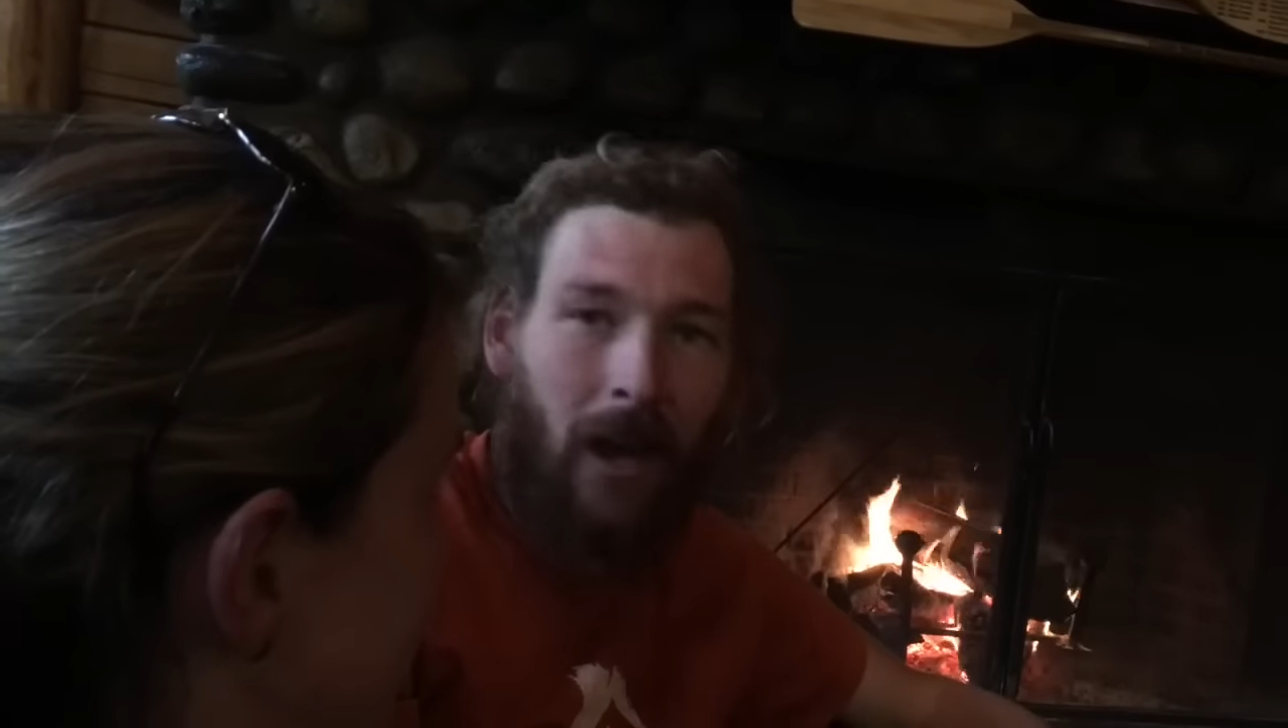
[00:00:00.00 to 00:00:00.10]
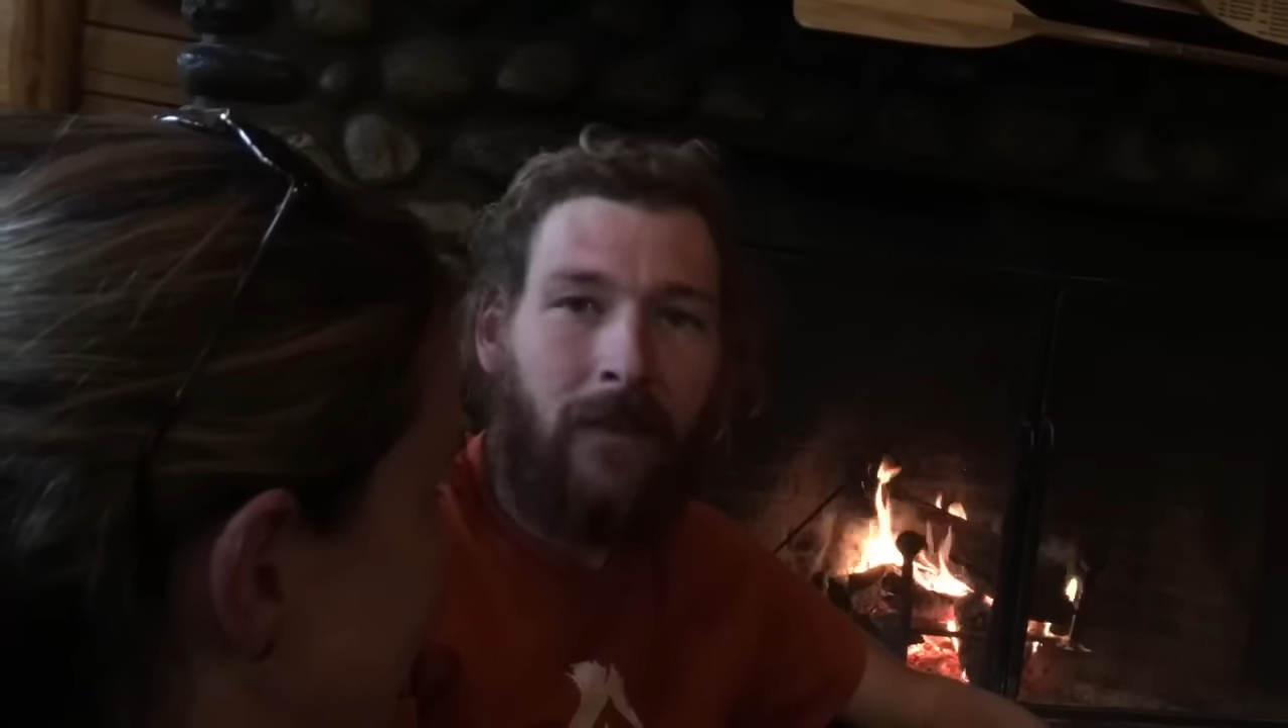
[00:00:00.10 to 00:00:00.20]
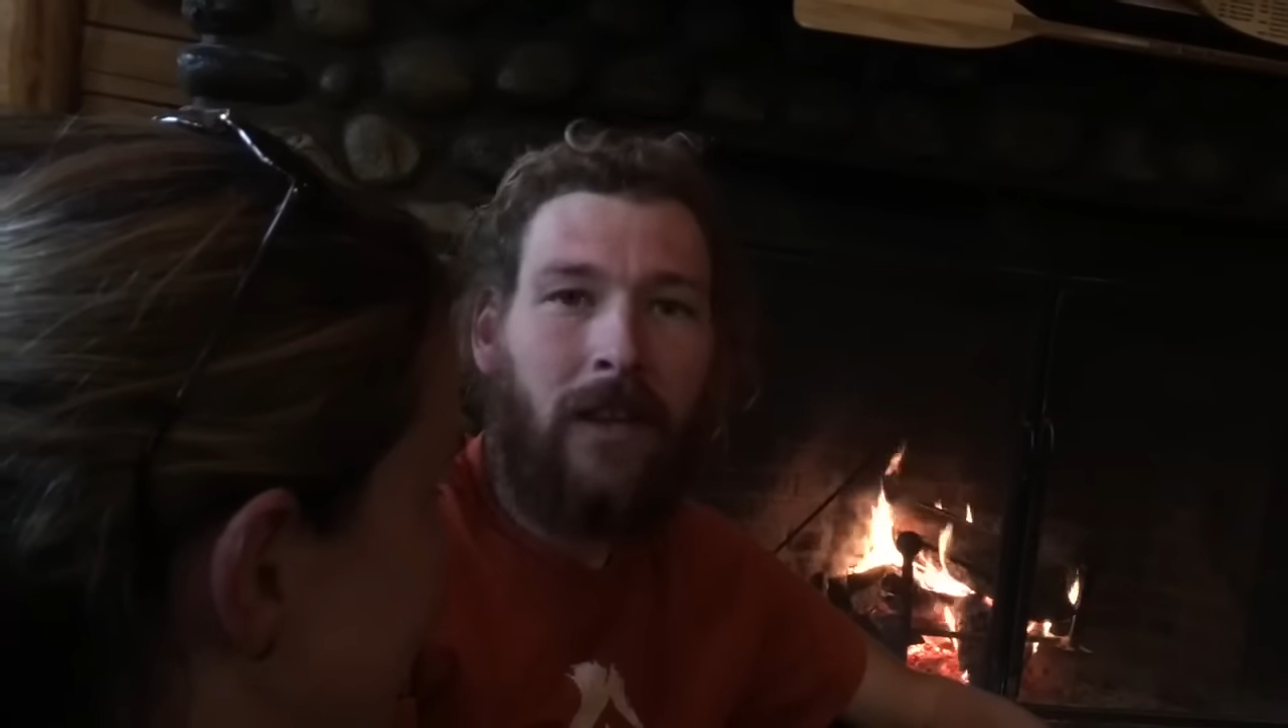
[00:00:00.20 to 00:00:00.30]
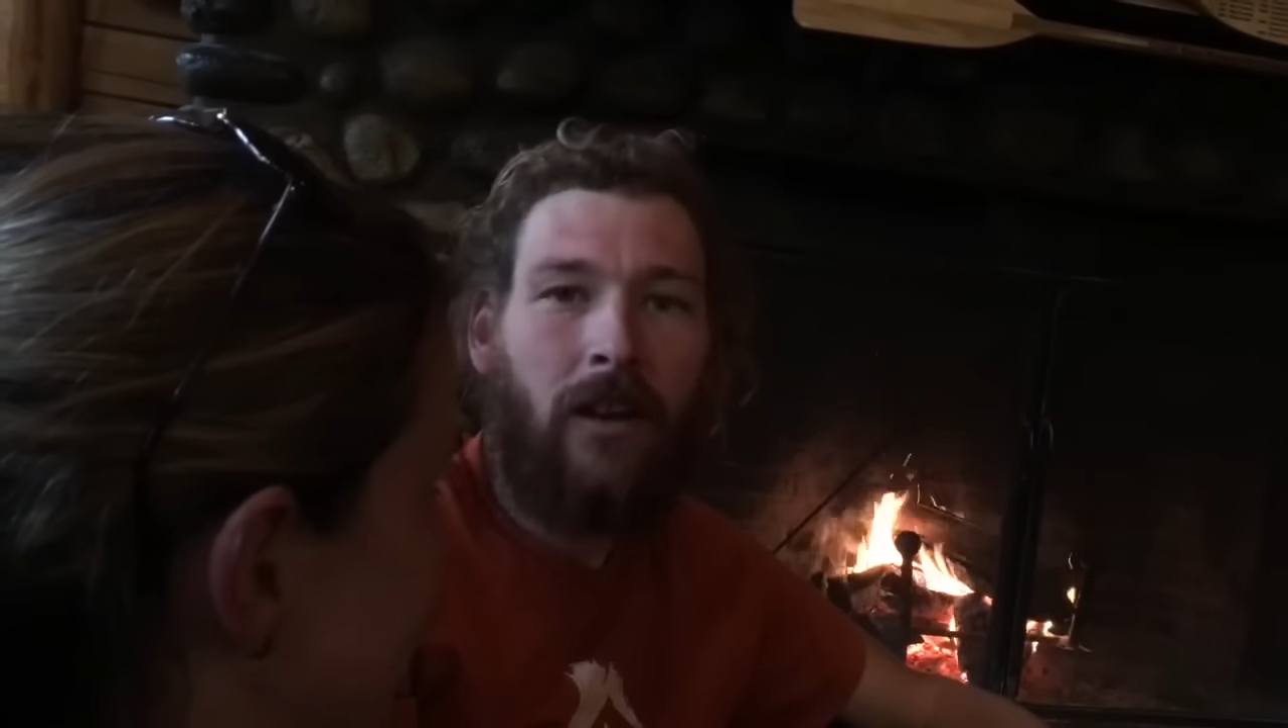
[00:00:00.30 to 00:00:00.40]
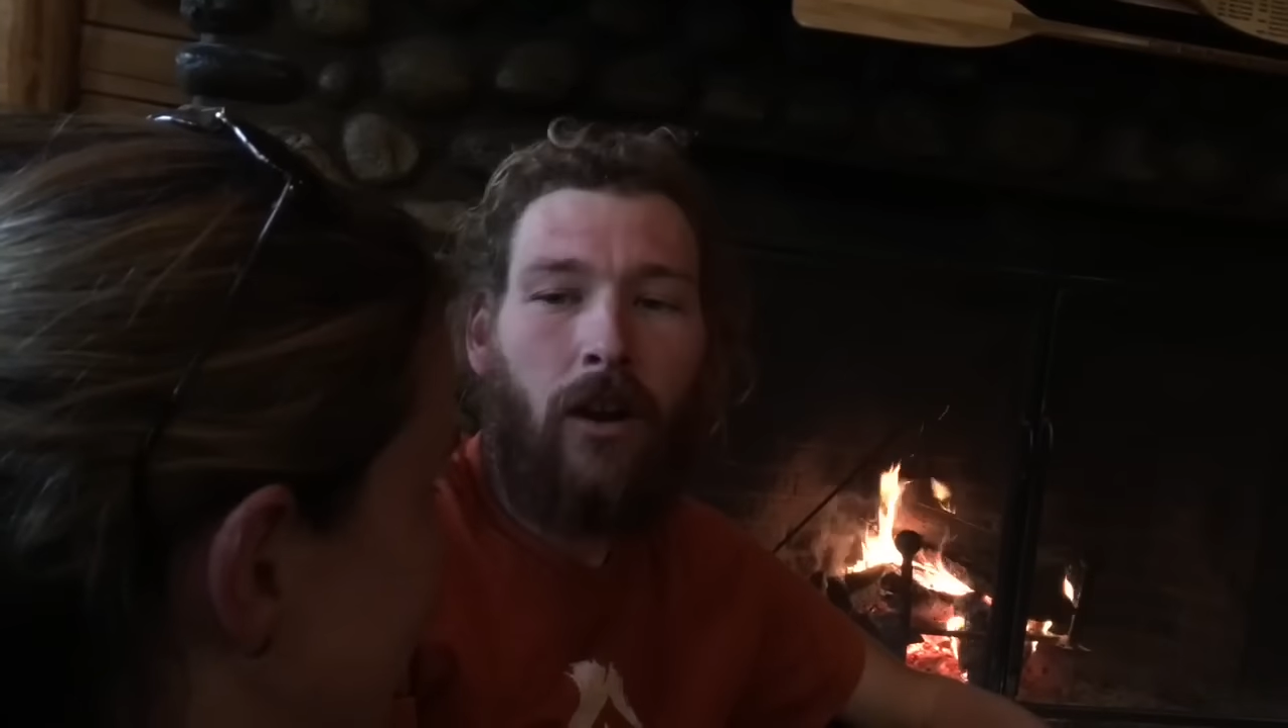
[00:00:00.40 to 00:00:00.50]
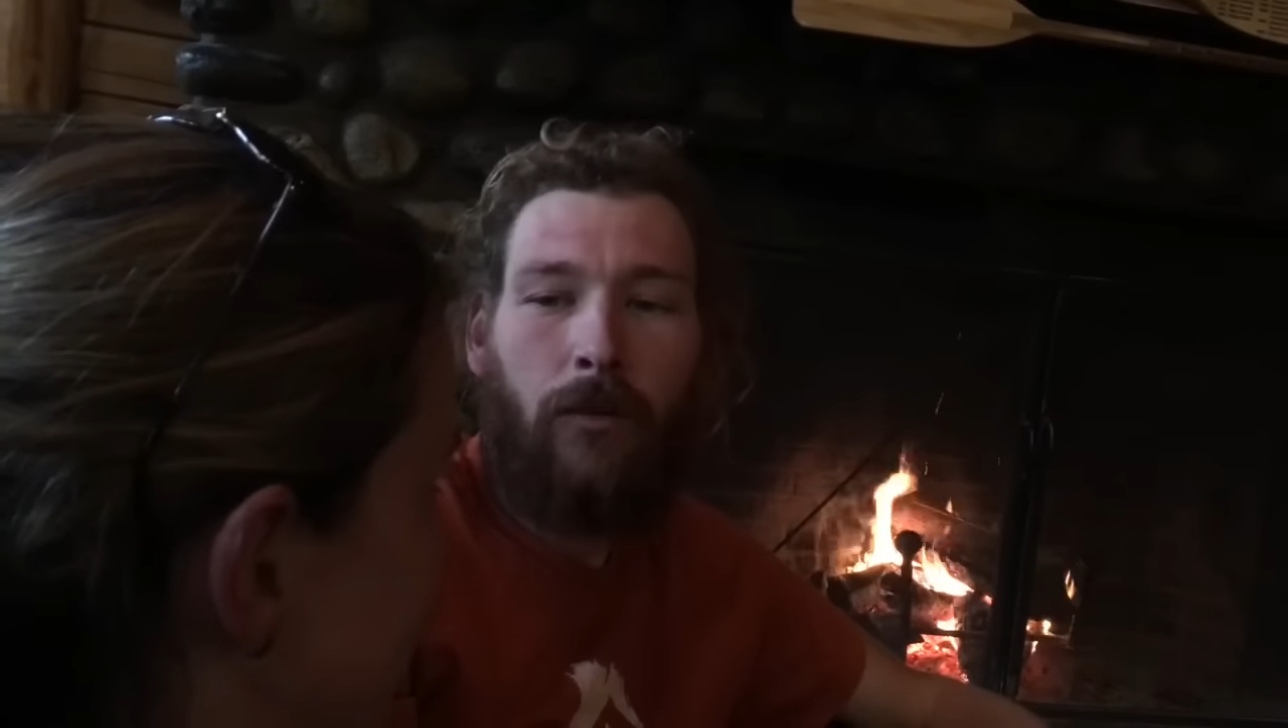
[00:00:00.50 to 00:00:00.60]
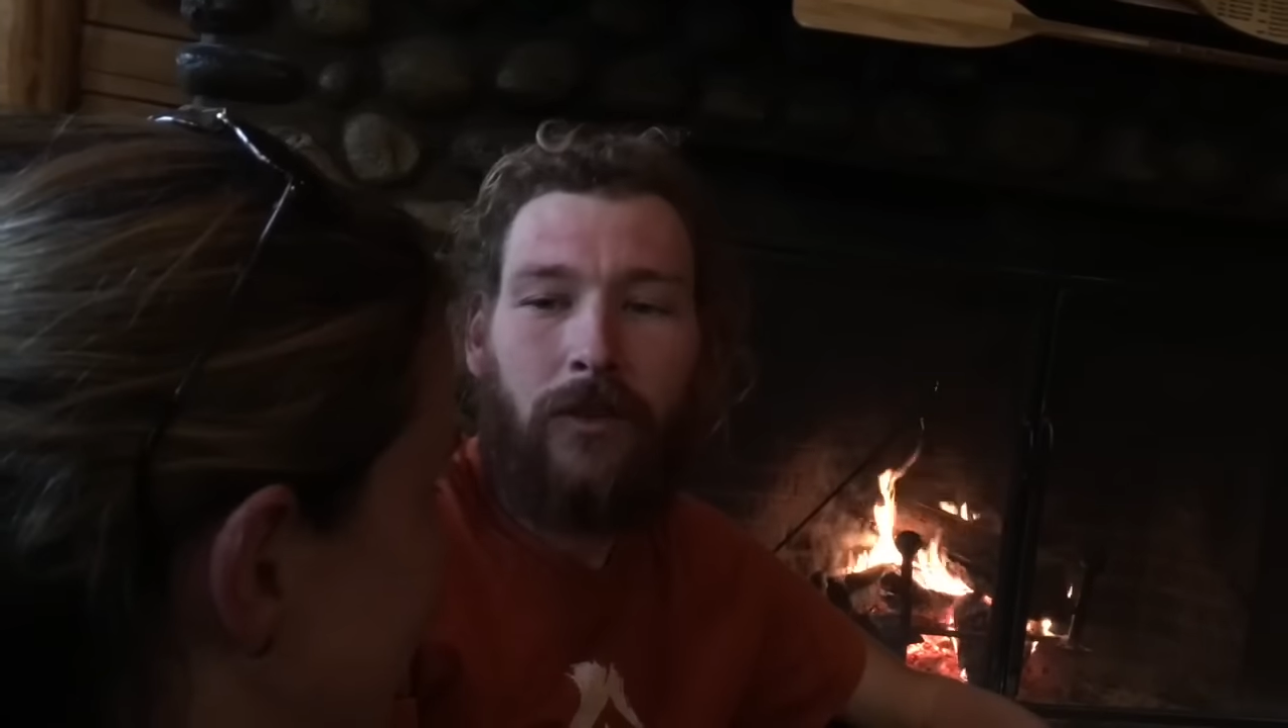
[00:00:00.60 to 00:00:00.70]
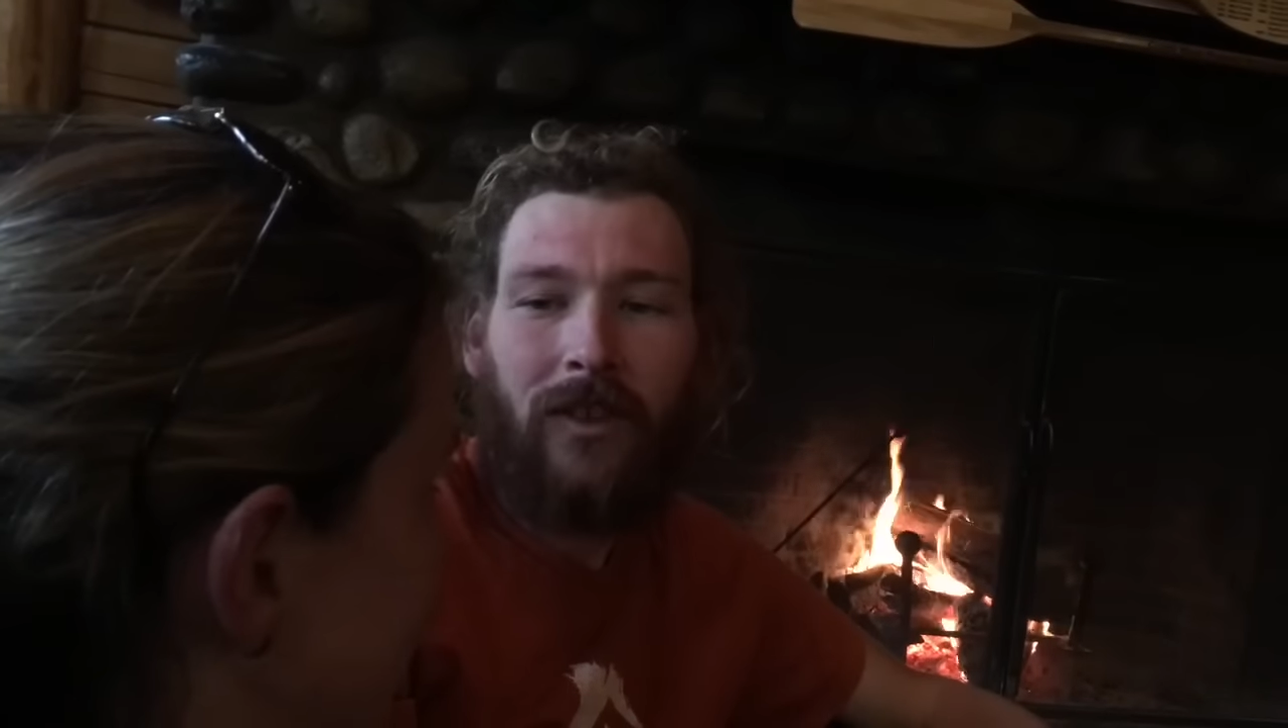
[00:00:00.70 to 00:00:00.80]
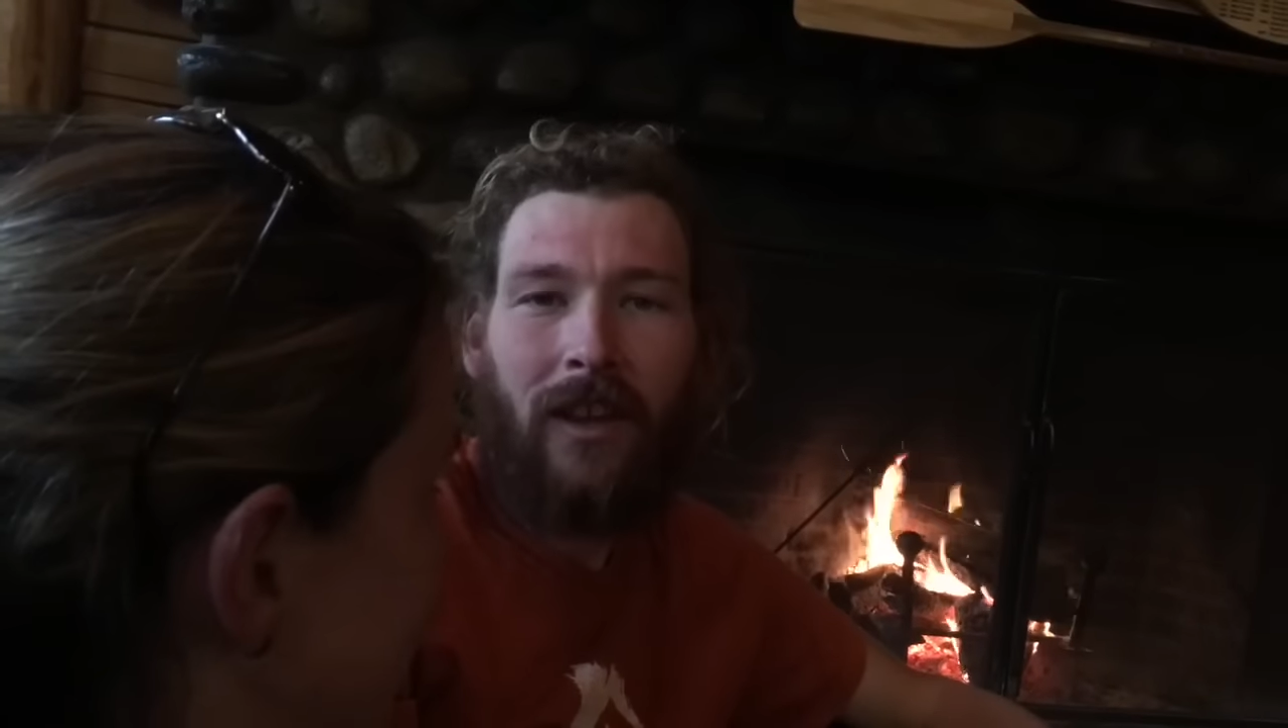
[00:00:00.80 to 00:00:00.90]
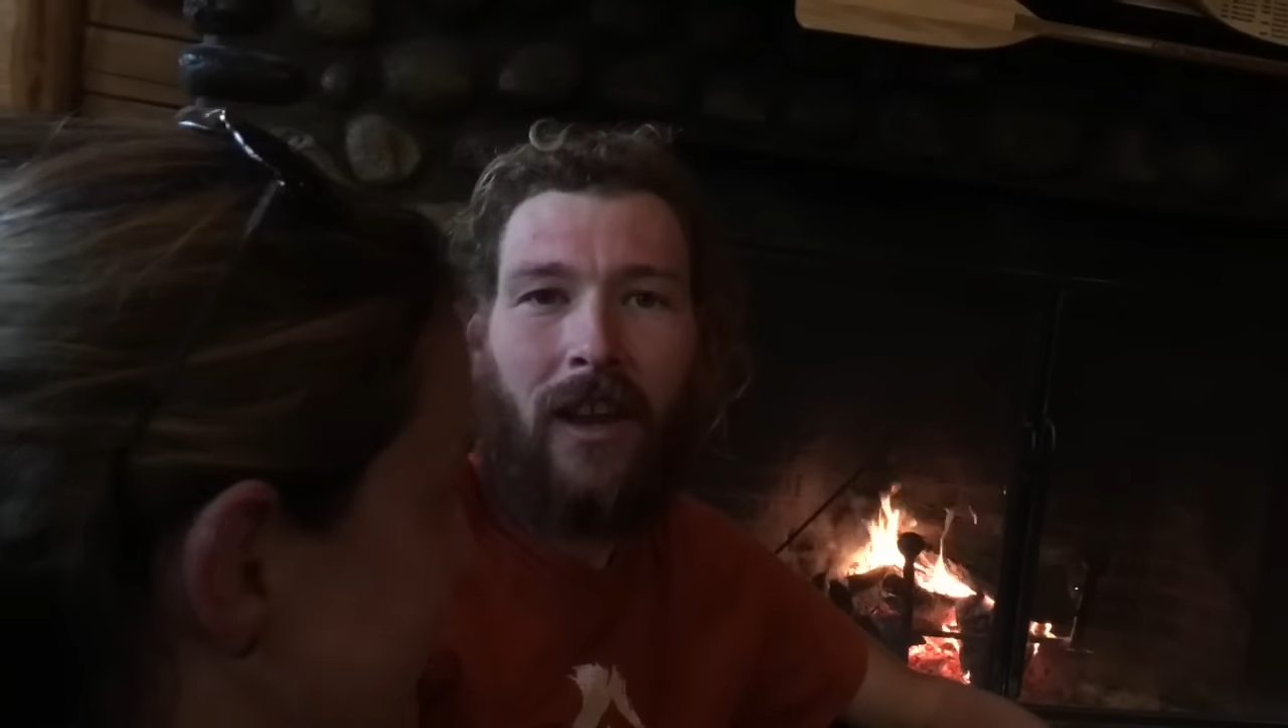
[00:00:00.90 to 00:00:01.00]
And then
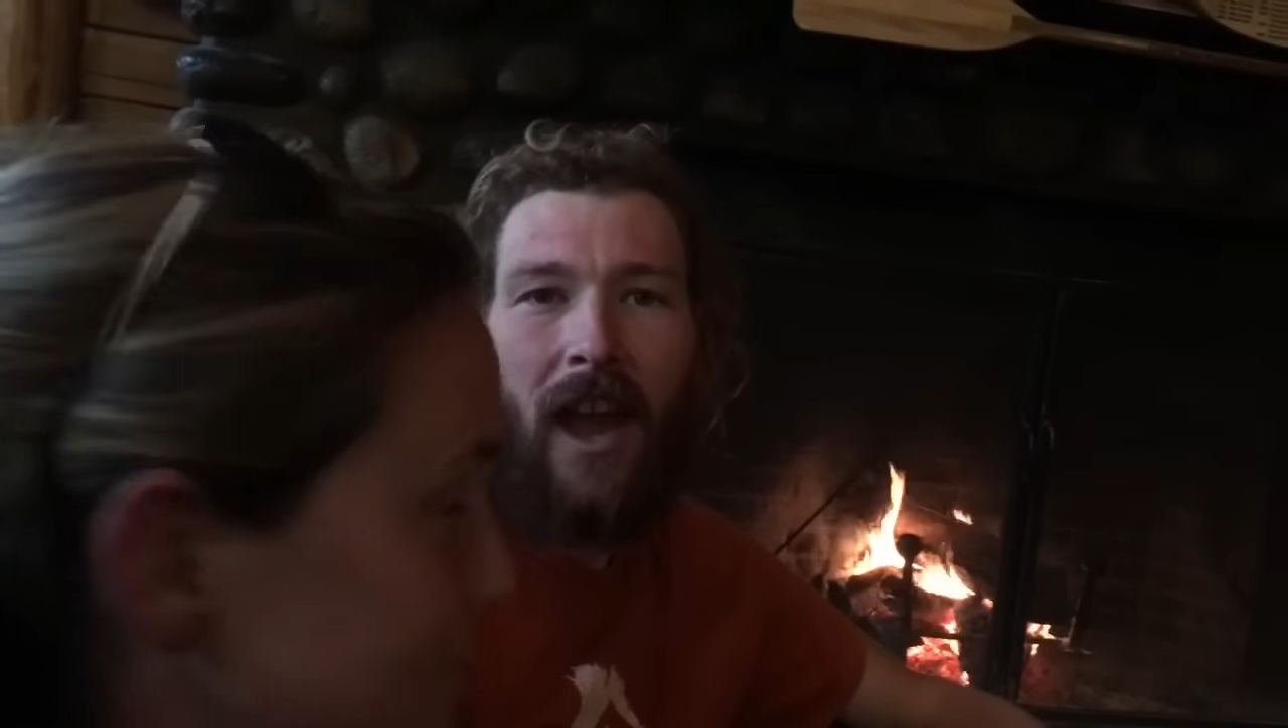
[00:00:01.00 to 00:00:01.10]
obviously